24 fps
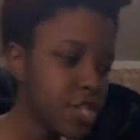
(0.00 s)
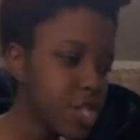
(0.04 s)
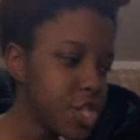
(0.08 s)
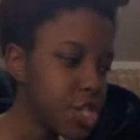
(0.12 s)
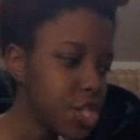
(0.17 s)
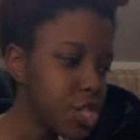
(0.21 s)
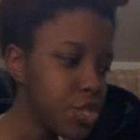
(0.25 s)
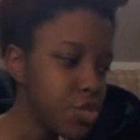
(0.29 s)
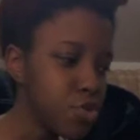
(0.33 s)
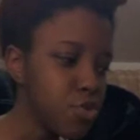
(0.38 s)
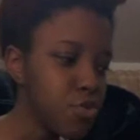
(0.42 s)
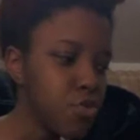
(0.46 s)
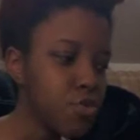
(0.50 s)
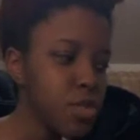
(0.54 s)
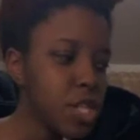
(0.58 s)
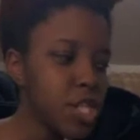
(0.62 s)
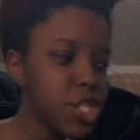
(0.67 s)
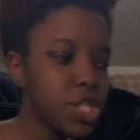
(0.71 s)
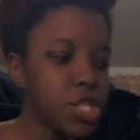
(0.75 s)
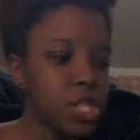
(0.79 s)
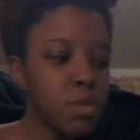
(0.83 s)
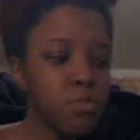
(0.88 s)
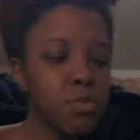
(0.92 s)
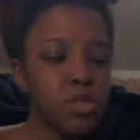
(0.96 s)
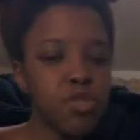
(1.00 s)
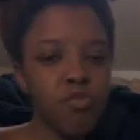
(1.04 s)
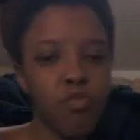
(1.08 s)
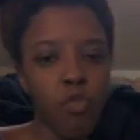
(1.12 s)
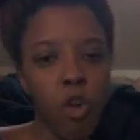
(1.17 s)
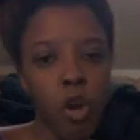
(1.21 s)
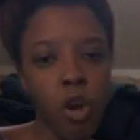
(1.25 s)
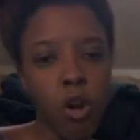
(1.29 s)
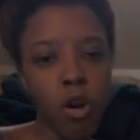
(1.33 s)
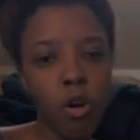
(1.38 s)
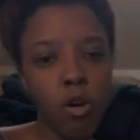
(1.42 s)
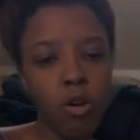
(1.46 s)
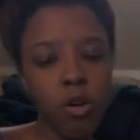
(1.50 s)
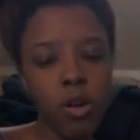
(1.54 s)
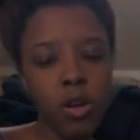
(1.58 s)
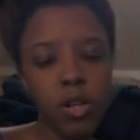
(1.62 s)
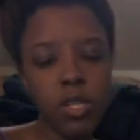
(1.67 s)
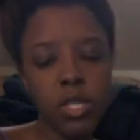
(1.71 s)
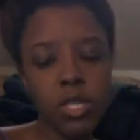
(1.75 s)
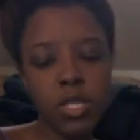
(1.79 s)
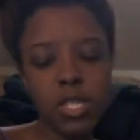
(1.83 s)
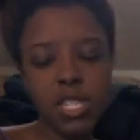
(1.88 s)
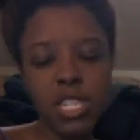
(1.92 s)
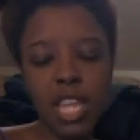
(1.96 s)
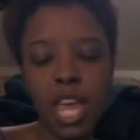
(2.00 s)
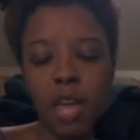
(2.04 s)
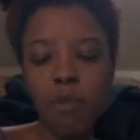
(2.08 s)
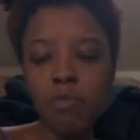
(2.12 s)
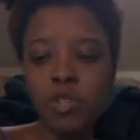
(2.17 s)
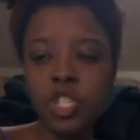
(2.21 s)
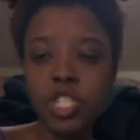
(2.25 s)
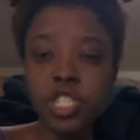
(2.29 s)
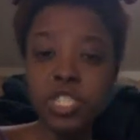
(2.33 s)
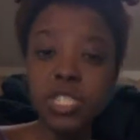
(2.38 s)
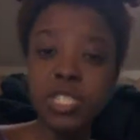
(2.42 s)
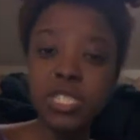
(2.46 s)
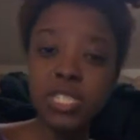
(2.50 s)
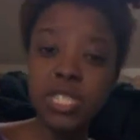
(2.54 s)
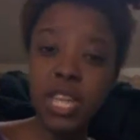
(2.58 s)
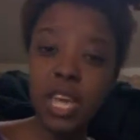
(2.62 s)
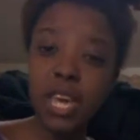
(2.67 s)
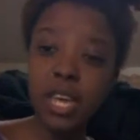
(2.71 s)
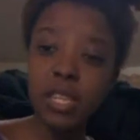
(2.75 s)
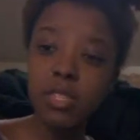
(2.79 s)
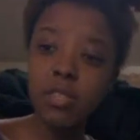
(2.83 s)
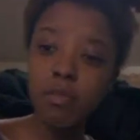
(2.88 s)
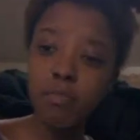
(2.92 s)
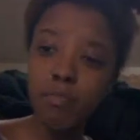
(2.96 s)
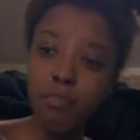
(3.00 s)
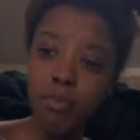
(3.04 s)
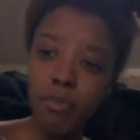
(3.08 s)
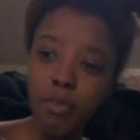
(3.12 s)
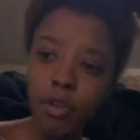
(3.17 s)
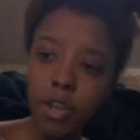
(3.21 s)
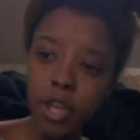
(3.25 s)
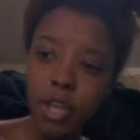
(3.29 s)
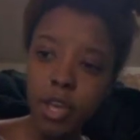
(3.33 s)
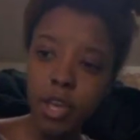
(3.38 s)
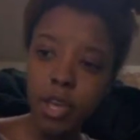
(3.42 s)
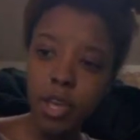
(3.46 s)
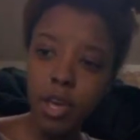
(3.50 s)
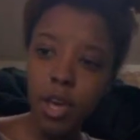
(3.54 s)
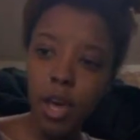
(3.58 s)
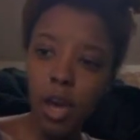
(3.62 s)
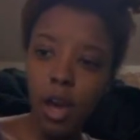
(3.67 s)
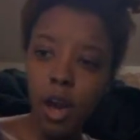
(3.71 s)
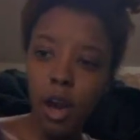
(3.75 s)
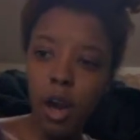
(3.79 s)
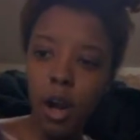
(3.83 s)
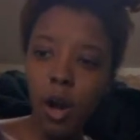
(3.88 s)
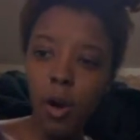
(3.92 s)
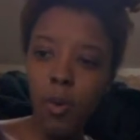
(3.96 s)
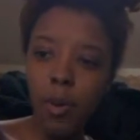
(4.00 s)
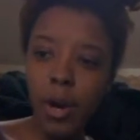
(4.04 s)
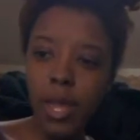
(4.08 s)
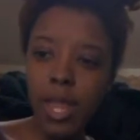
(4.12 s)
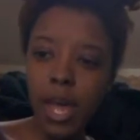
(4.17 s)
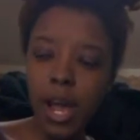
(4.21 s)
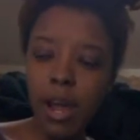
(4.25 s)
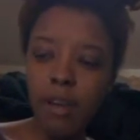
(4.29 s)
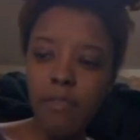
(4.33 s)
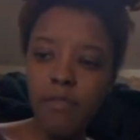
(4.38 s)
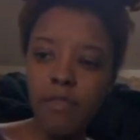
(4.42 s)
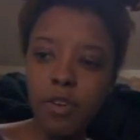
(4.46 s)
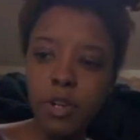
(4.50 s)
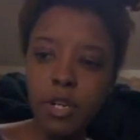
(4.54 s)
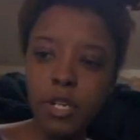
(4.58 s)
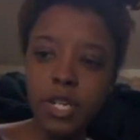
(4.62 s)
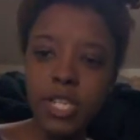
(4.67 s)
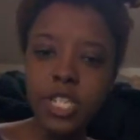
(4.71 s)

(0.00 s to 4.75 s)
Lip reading: She knew that she was wrong to say what she said to Bree or whatever.